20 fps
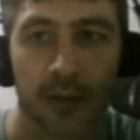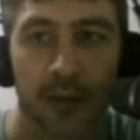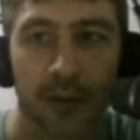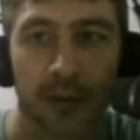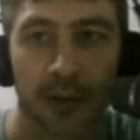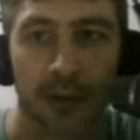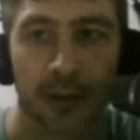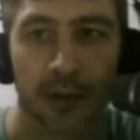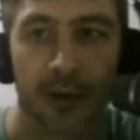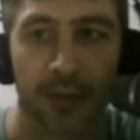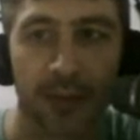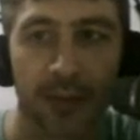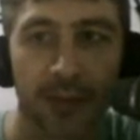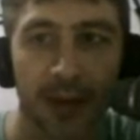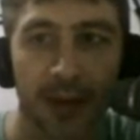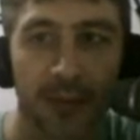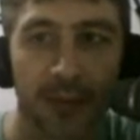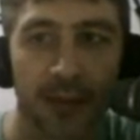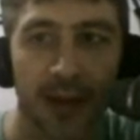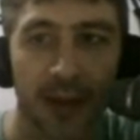We've got the
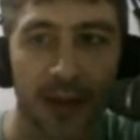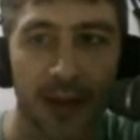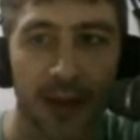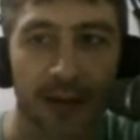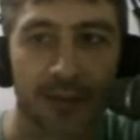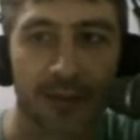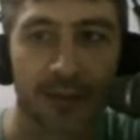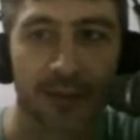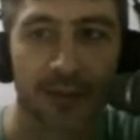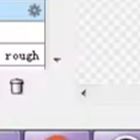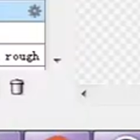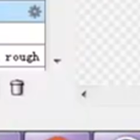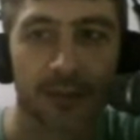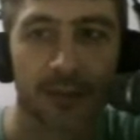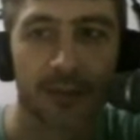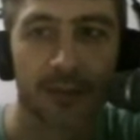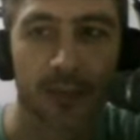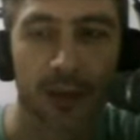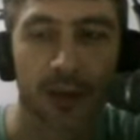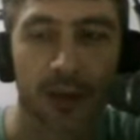beat banging us.
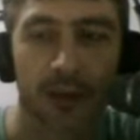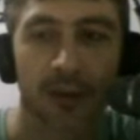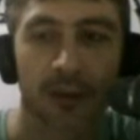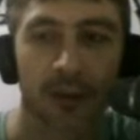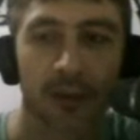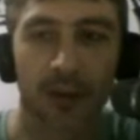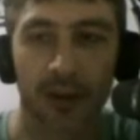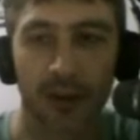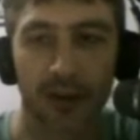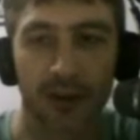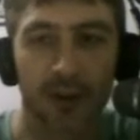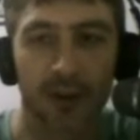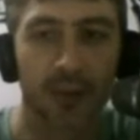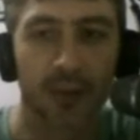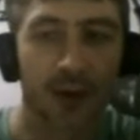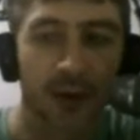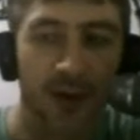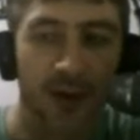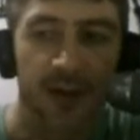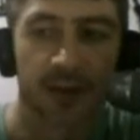We got we
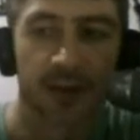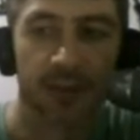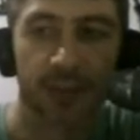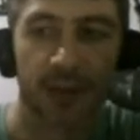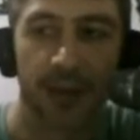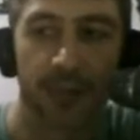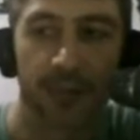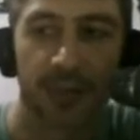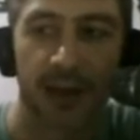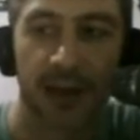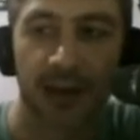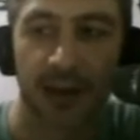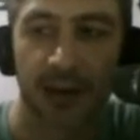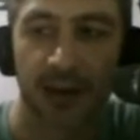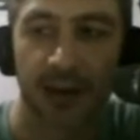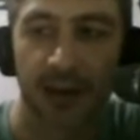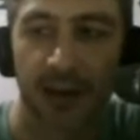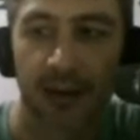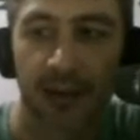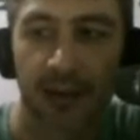got this beat banging
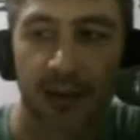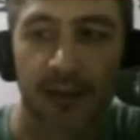here,